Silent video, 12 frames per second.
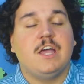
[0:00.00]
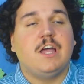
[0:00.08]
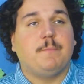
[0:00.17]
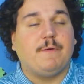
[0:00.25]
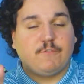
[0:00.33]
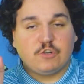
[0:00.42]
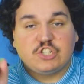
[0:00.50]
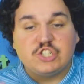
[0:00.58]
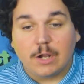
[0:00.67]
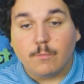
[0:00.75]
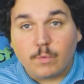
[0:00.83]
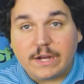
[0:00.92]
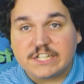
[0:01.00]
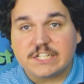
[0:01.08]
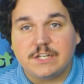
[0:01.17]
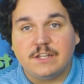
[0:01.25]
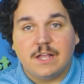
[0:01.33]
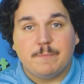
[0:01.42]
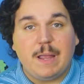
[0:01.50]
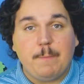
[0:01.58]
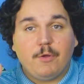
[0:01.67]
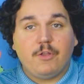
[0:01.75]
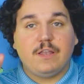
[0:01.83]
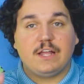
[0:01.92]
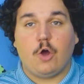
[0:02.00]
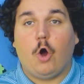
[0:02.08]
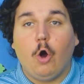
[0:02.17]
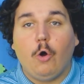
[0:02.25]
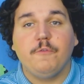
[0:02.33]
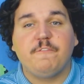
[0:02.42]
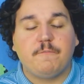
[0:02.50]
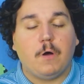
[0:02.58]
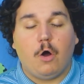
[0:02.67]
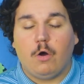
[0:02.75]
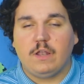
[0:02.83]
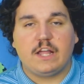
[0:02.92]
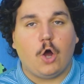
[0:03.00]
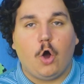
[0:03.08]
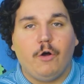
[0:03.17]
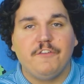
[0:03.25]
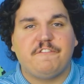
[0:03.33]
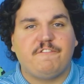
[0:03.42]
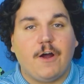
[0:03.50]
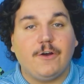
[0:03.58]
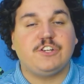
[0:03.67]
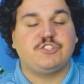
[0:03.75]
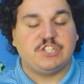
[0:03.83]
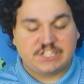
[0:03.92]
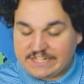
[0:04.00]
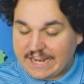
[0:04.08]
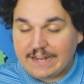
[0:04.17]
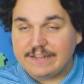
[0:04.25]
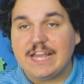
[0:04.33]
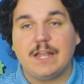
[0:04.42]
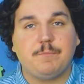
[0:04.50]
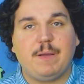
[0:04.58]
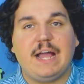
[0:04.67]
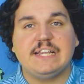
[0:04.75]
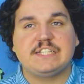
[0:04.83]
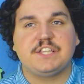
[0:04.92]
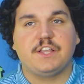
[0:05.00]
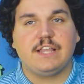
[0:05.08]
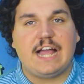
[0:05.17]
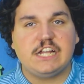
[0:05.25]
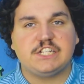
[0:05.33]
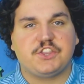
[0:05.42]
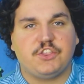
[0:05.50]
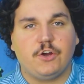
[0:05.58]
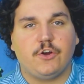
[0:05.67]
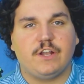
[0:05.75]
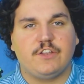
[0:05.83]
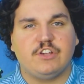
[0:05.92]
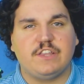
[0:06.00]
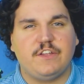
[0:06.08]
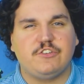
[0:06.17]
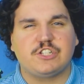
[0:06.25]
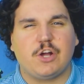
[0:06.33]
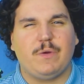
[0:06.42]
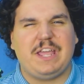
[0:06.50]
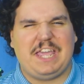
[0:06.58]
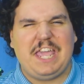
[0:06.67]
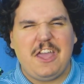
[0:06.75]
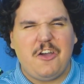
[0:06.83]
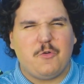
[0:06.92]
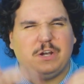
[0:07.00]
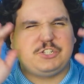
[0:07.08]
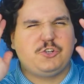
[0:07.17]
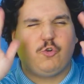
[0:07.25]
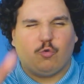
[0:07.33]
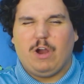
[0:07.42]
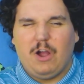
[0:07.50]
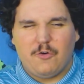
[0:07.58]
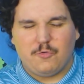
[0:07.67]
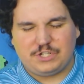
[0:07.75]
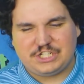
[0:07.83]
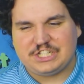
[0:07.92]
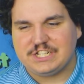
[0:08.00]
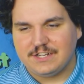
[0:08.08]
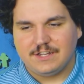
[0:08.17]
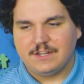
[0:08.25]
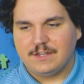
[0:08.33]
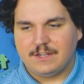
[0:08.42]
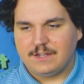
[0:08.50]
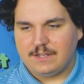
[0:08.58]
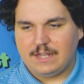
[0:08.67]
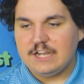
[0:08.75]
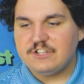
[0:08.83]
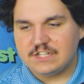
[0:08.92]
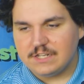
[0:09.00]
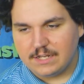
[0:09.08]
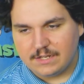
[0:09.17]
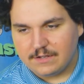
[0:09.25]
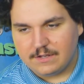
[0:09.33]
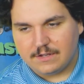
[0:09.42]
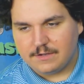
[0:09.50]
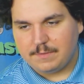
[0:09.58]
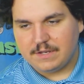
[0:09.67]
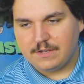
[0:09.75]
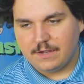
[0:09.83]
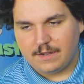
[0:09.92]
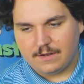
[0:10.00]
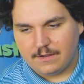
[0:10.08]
But for some reason, people, like old farts just can't get past the last third, and they just go, ew, it's gross. I just, like, oh my god,